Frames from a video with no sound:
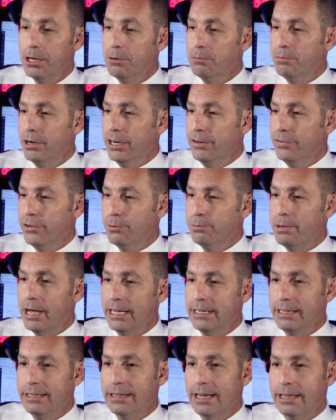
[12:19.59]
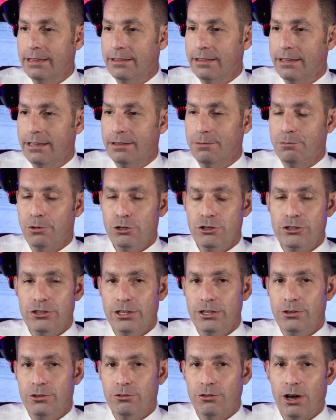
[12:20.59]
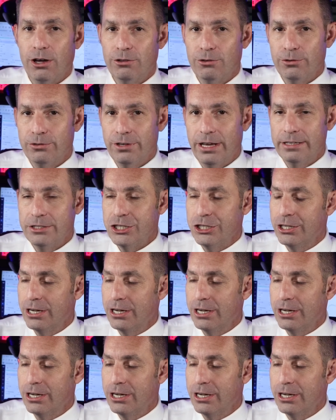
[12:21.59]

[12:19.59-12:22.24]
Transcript: But if you're betting that the emergency use authorization